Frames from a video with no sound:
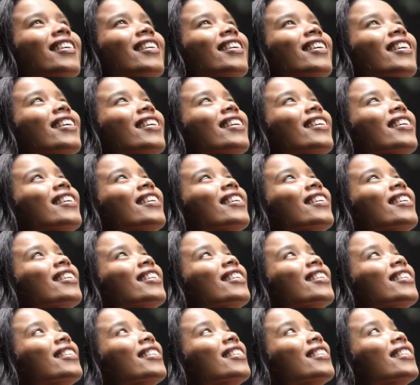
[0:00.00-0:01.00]

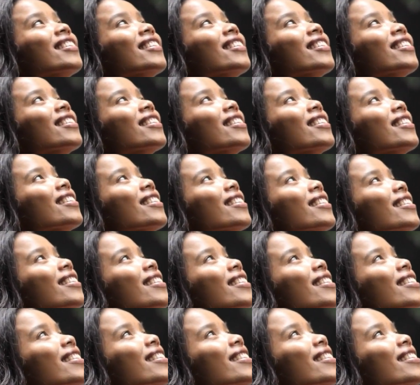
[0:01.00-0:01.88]
(silence)